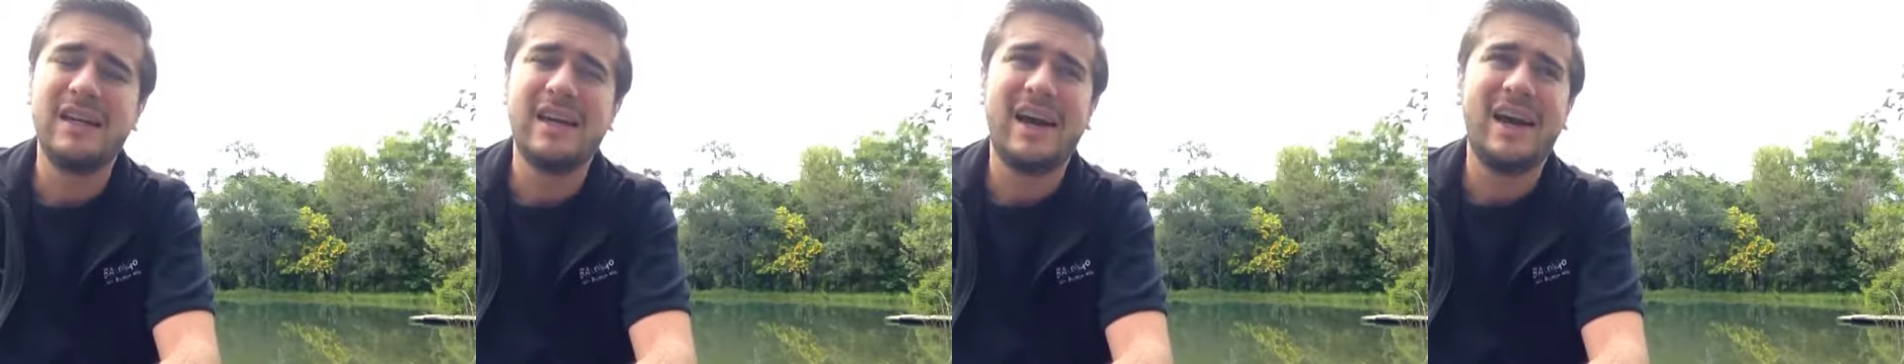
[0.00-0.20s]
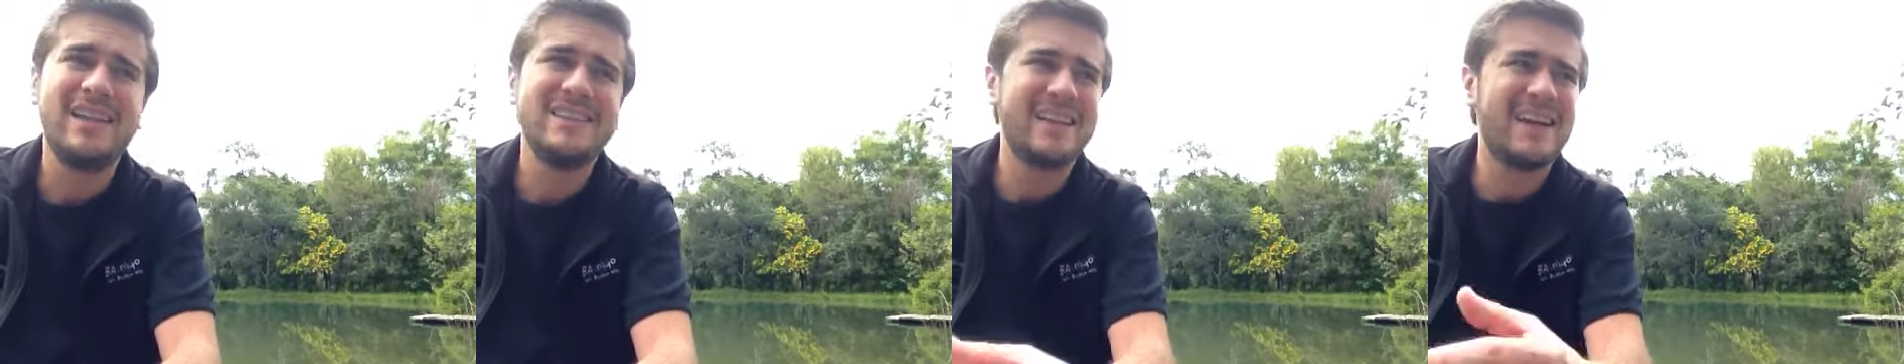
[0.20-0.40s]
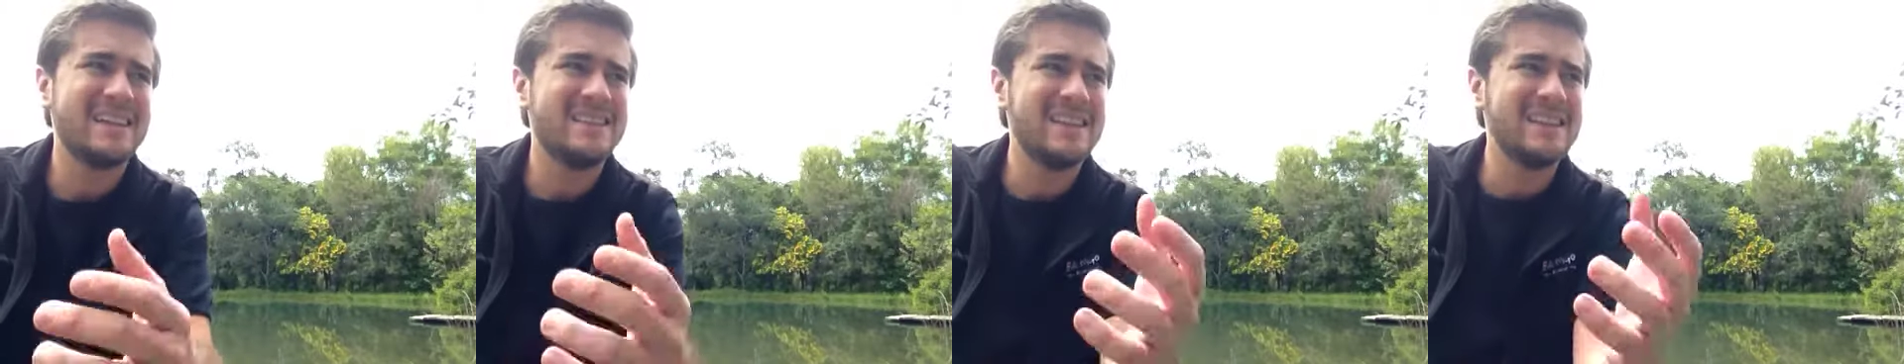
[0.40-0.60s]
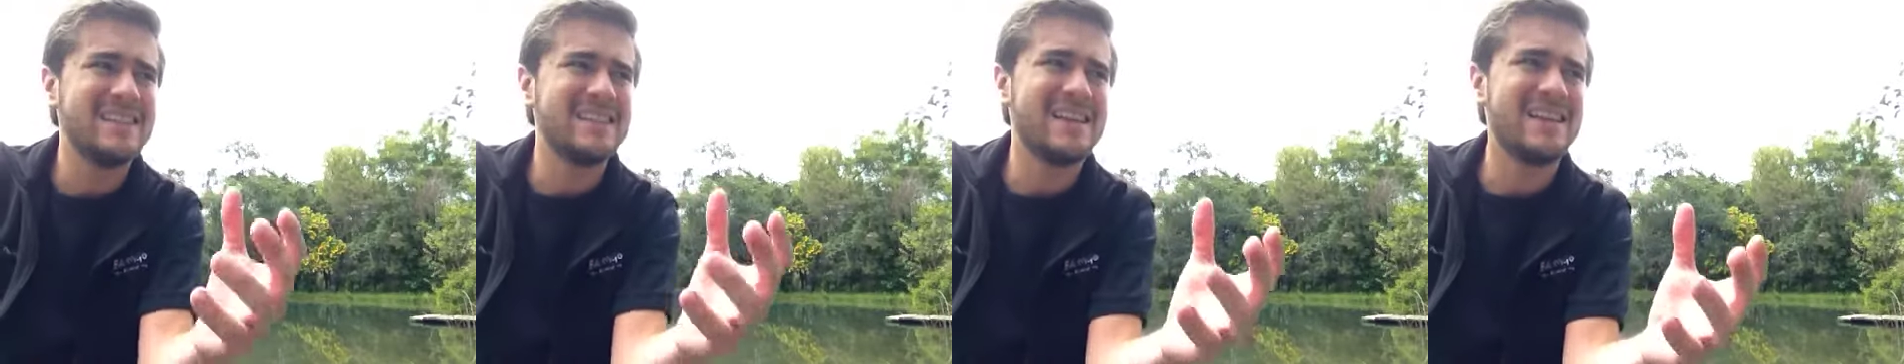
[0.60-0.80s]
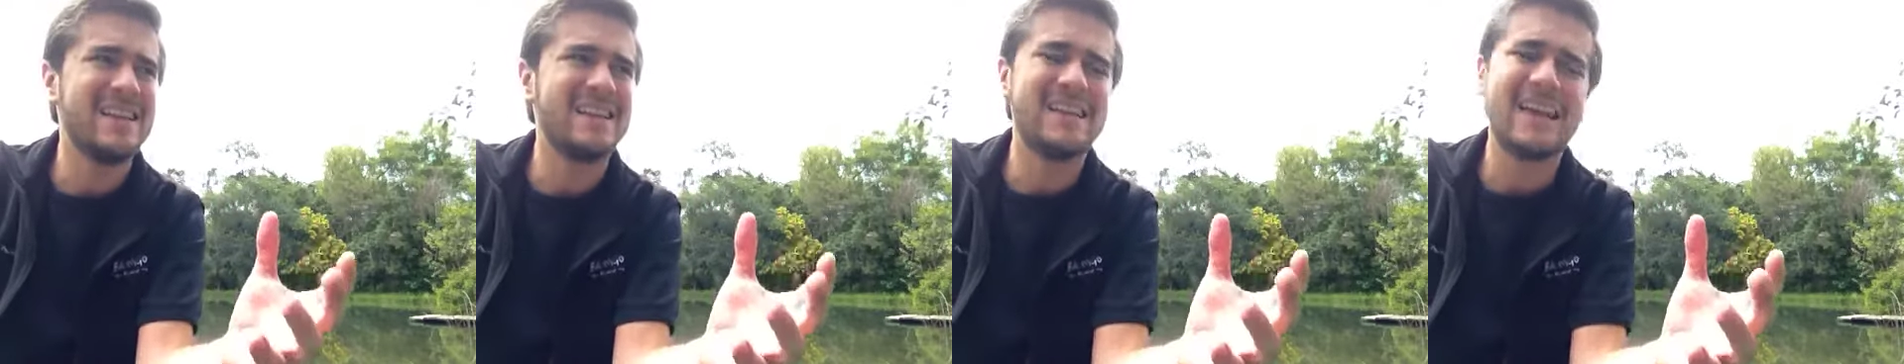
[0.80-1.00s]
And they
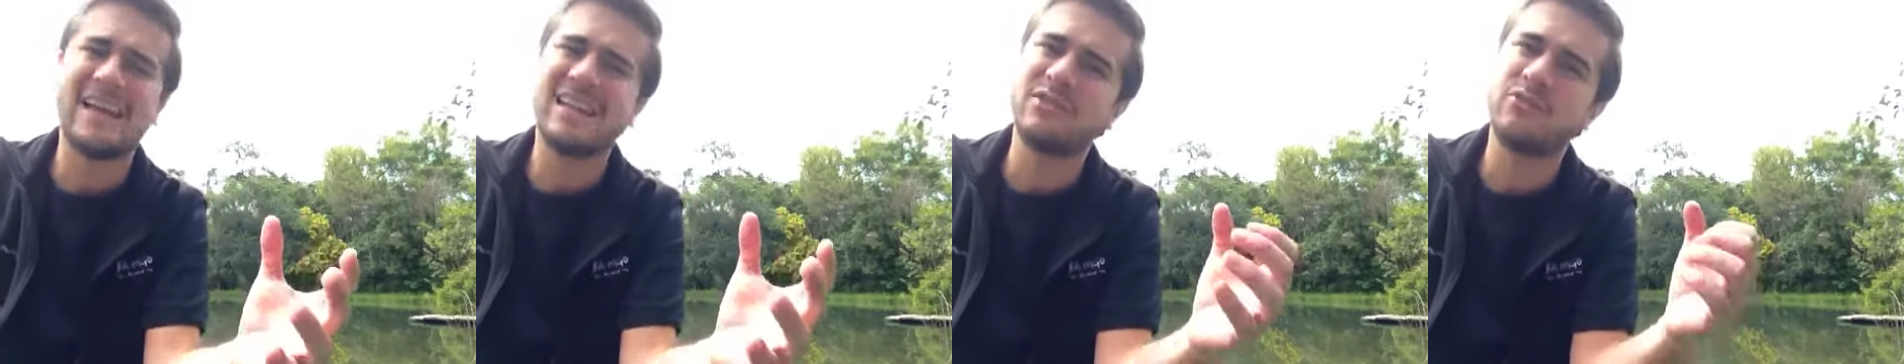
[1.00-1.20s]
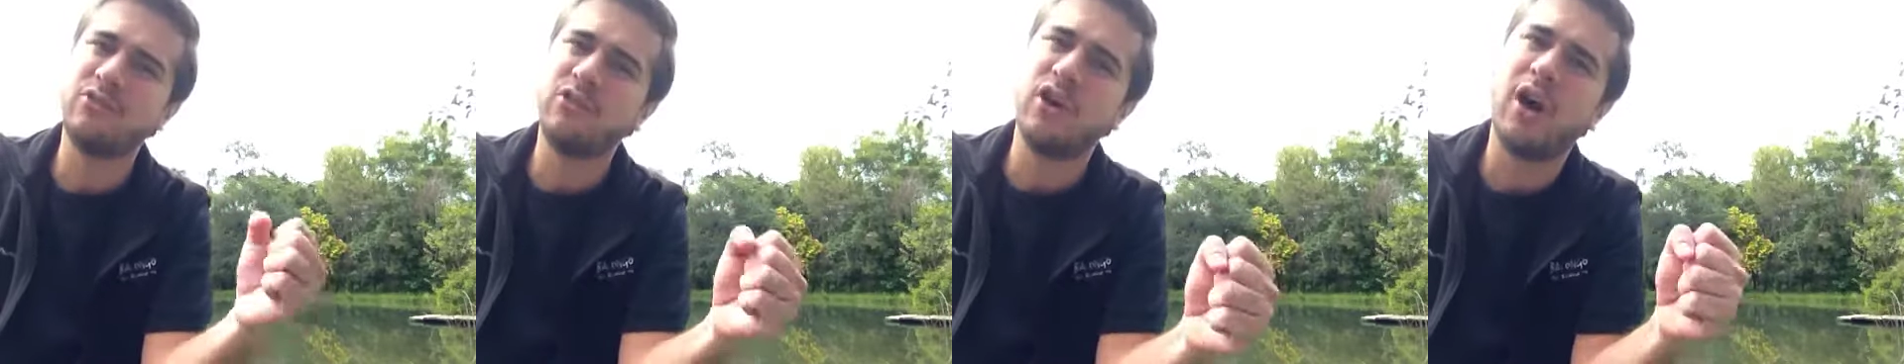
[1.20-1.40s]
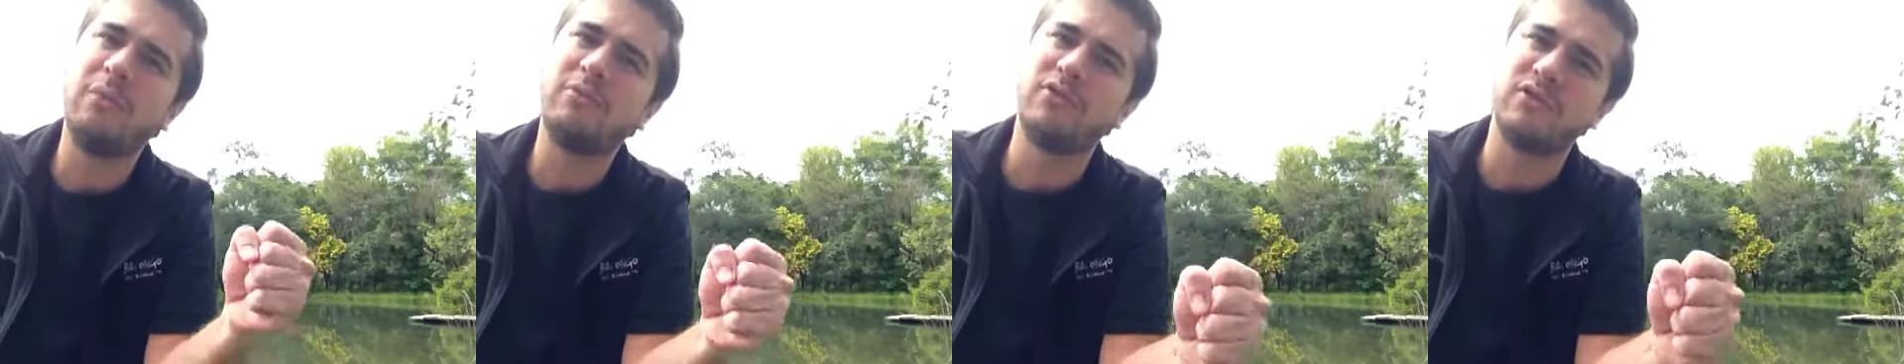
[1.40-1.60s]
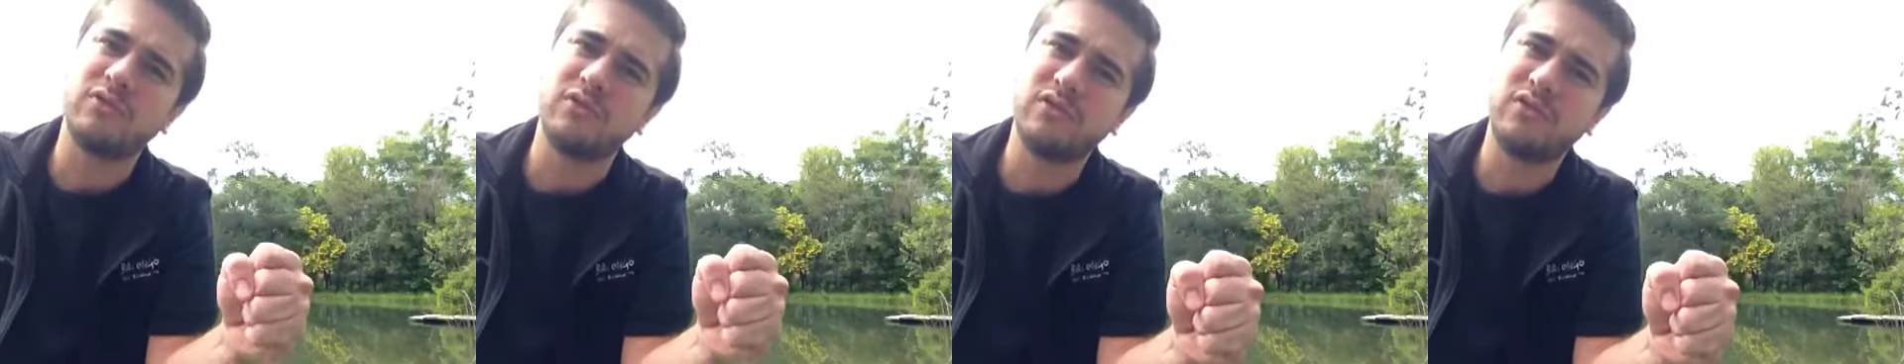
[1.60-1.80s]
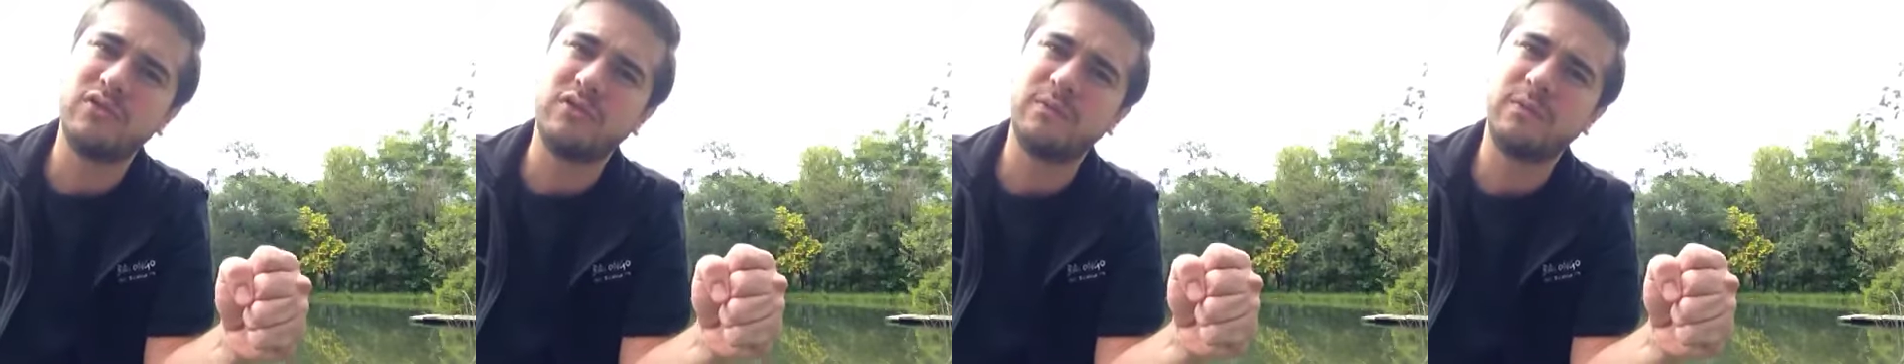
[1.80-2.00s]
said that they had 3
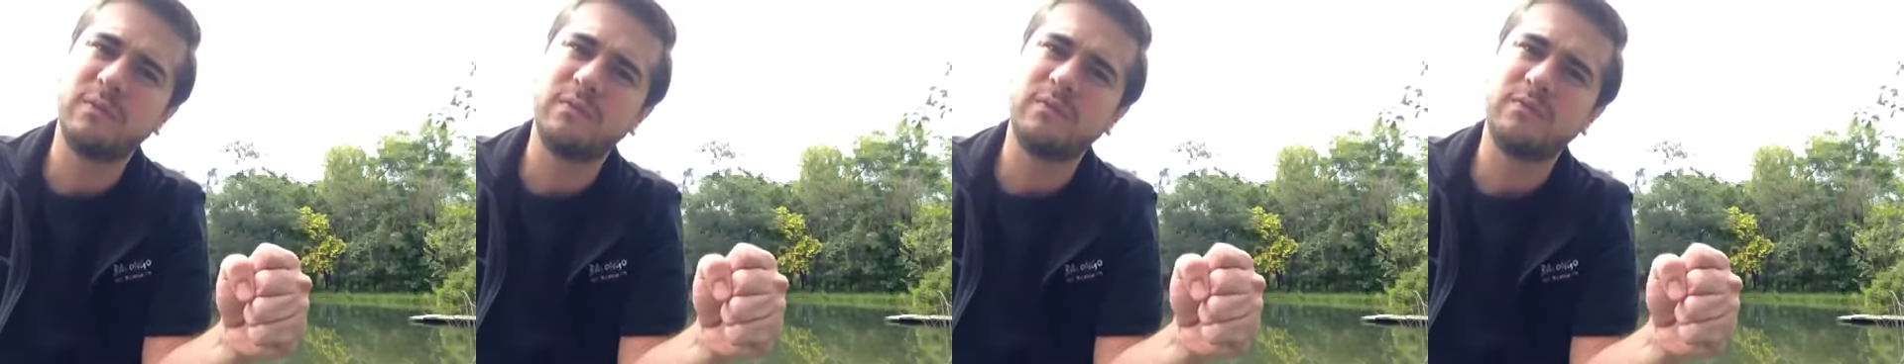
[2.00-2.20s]
options.